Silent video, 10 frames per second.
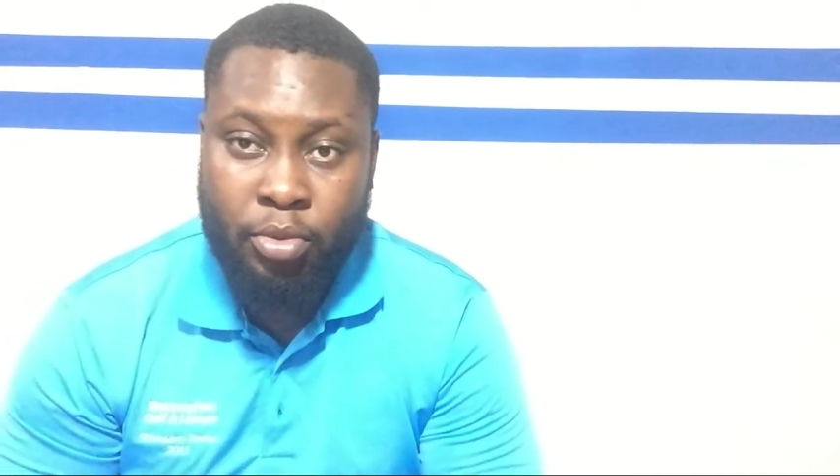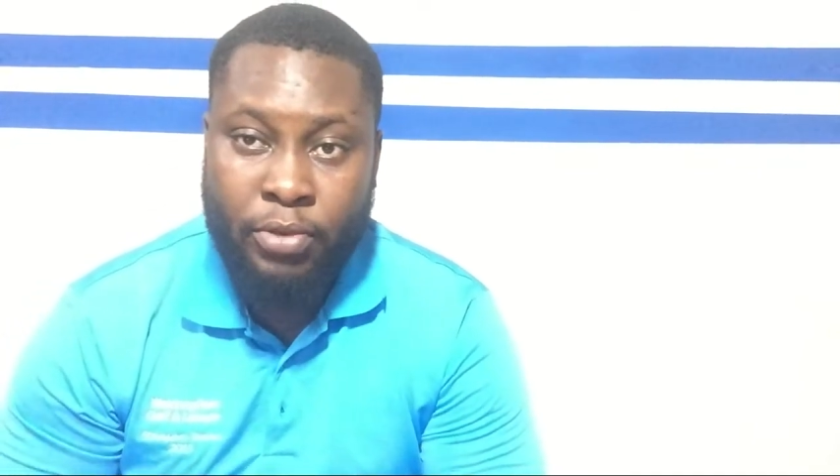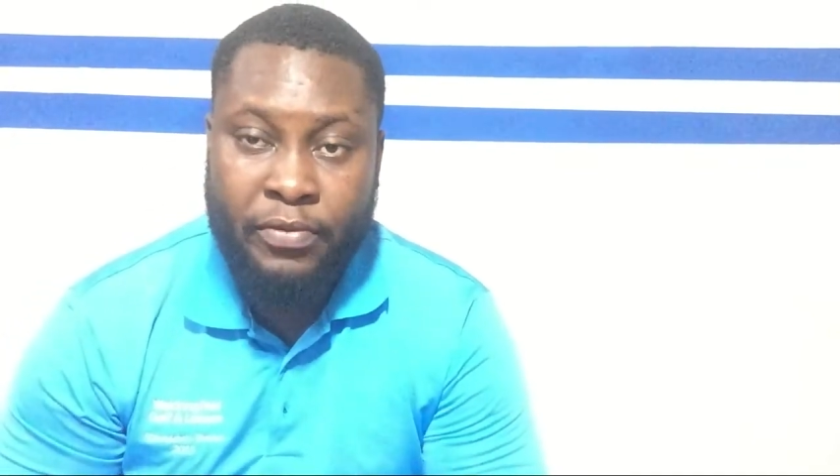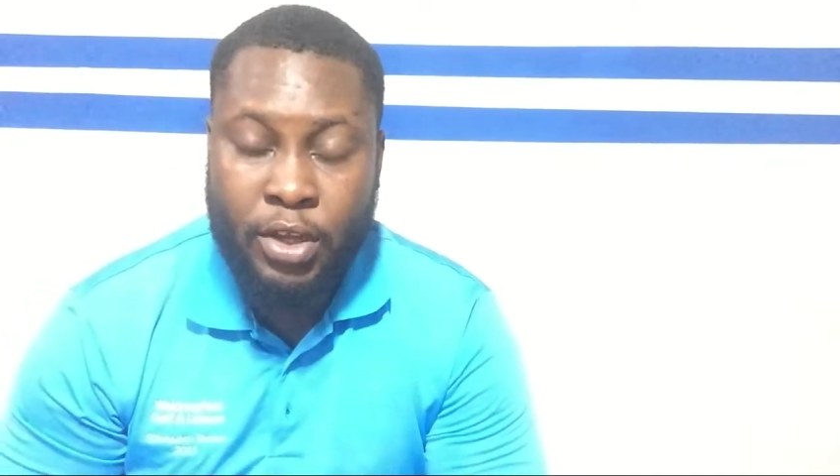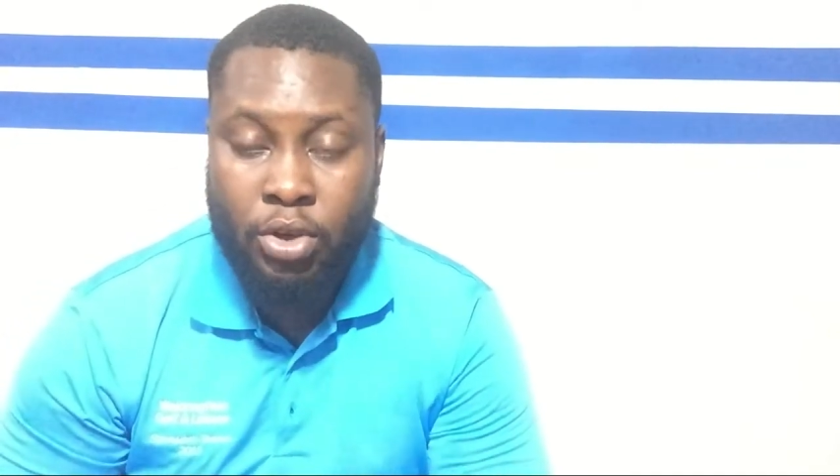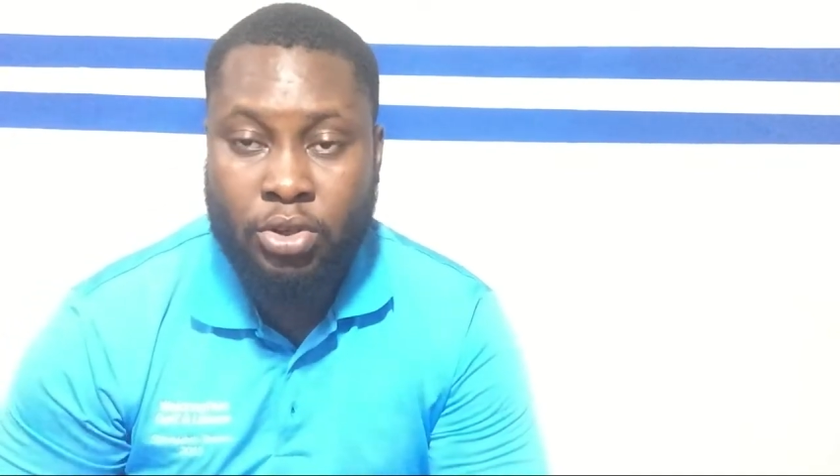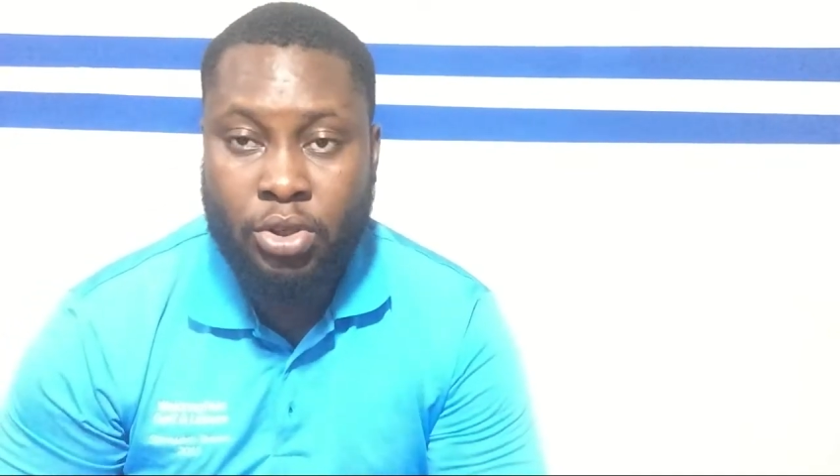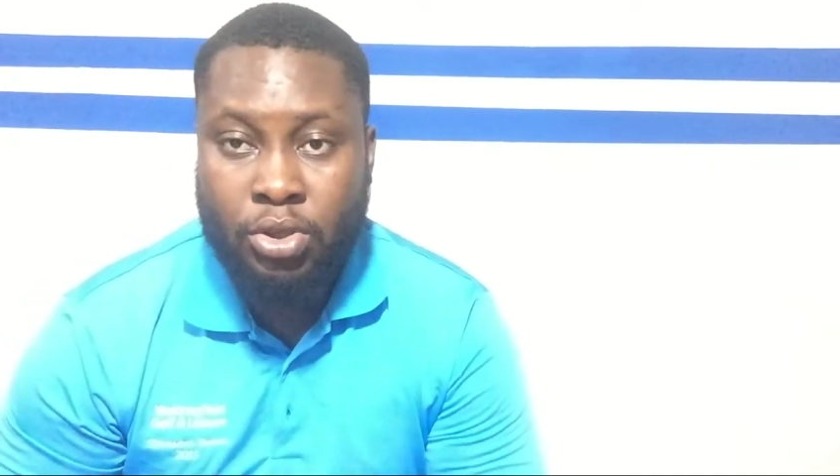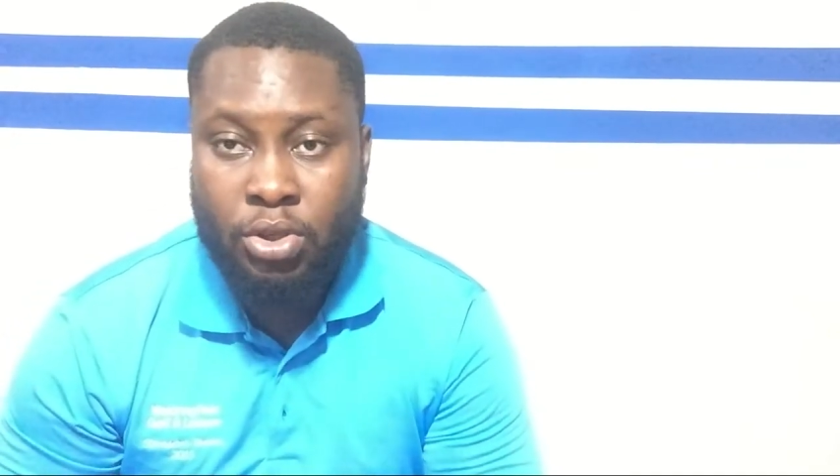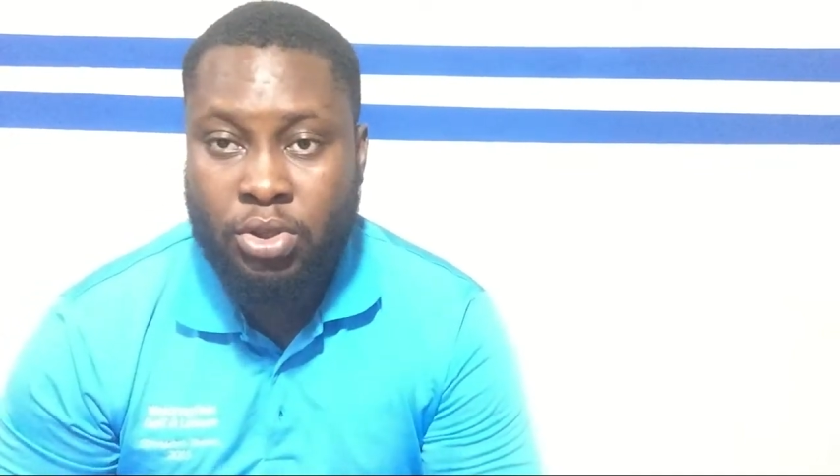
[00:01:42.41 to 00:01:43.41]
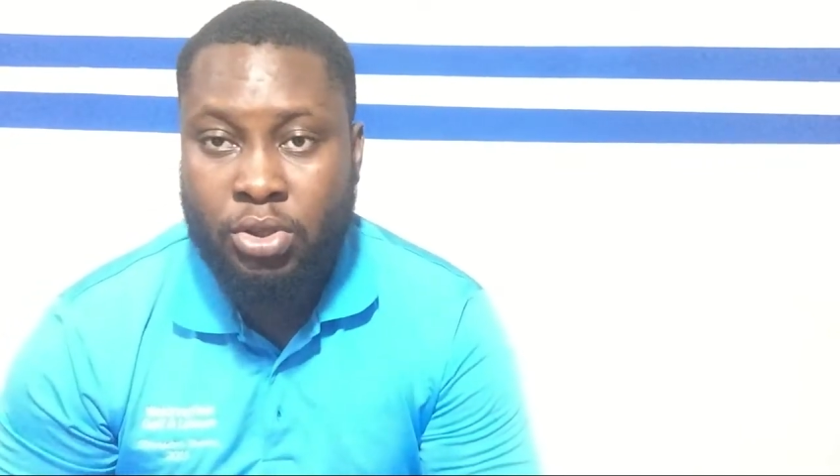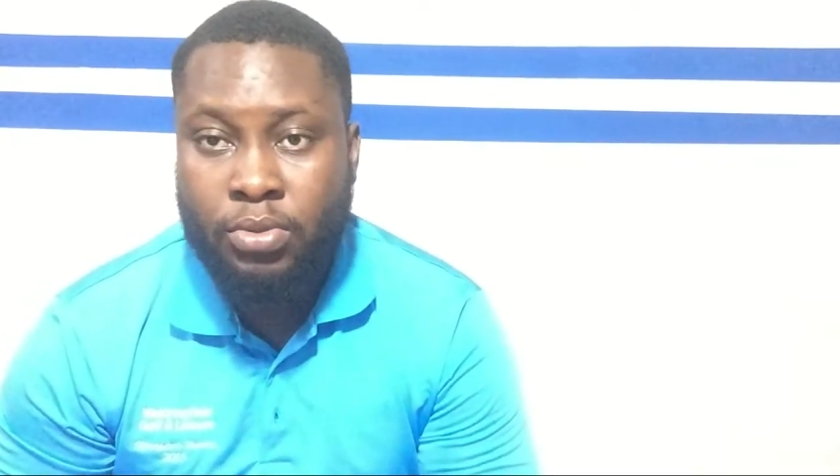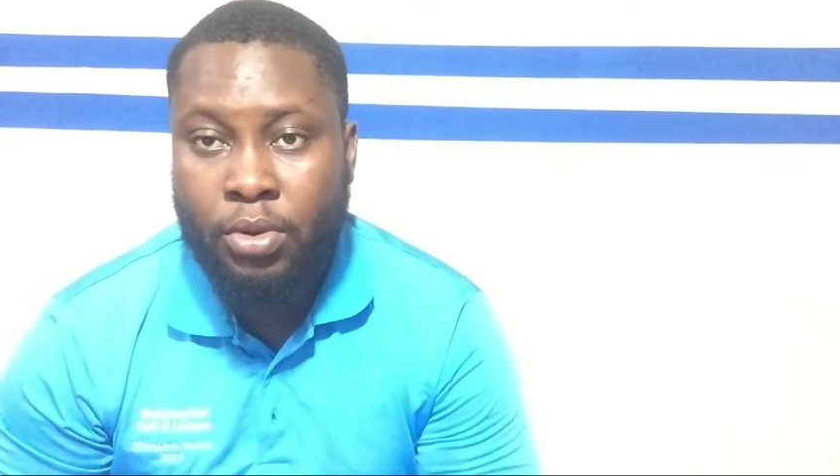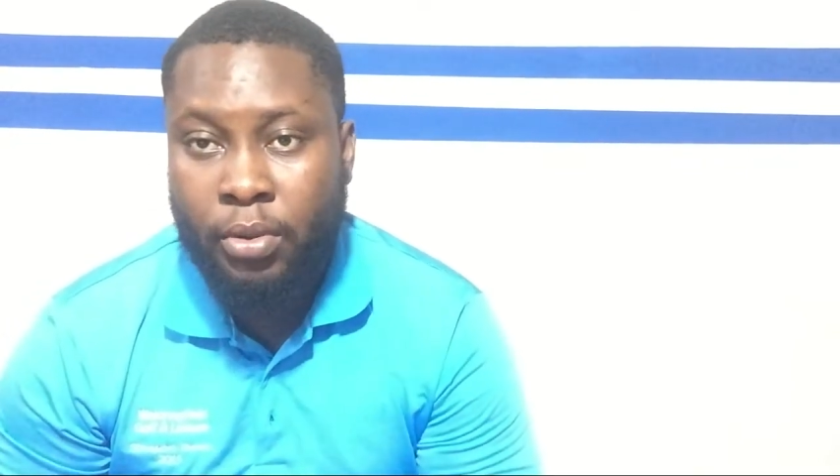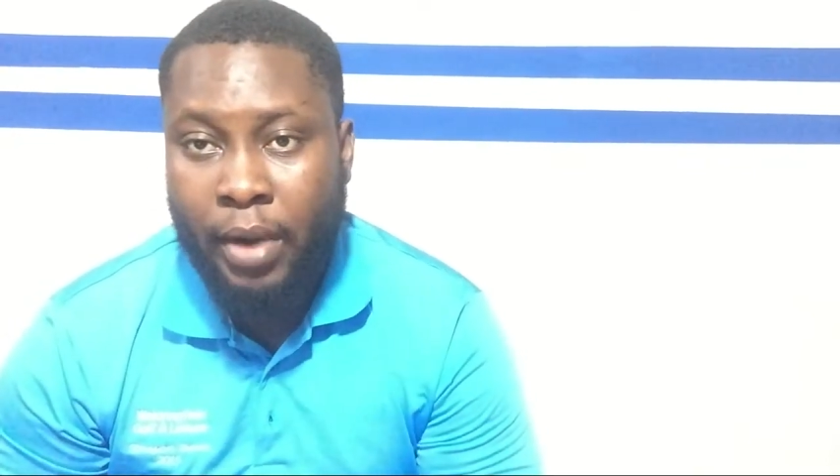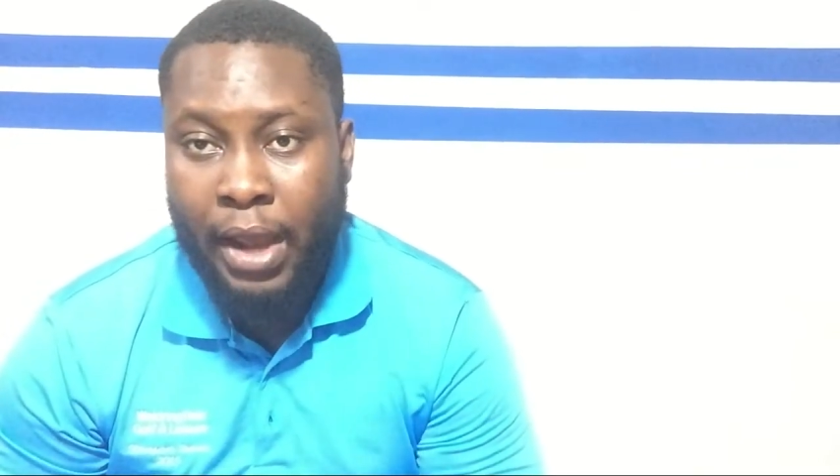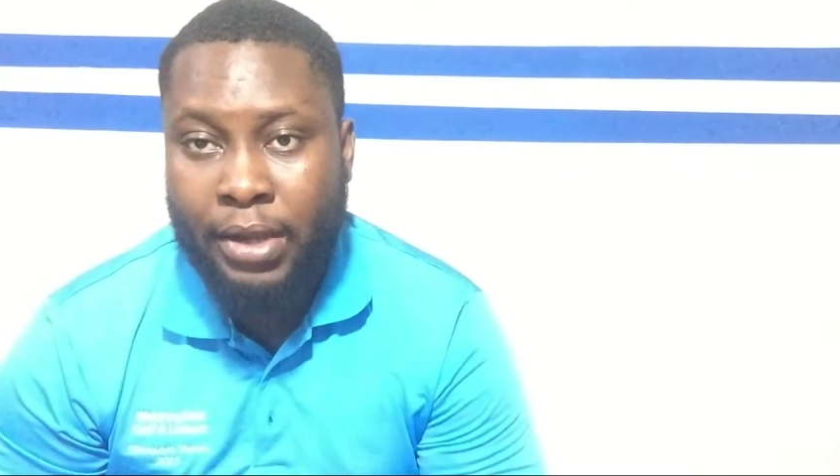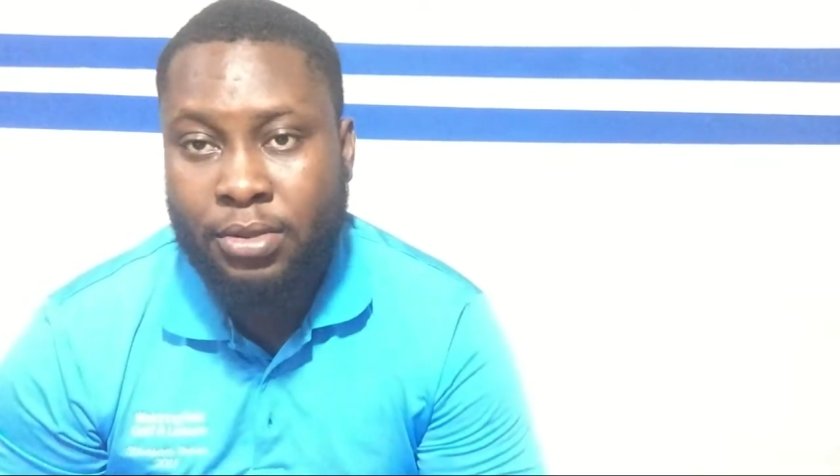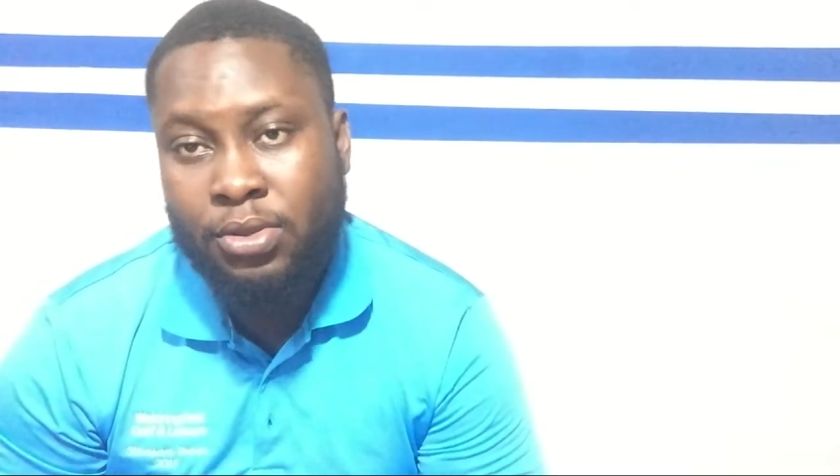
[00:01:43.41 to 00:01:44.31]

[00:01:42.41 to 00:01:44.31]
put videos on YouTube, right?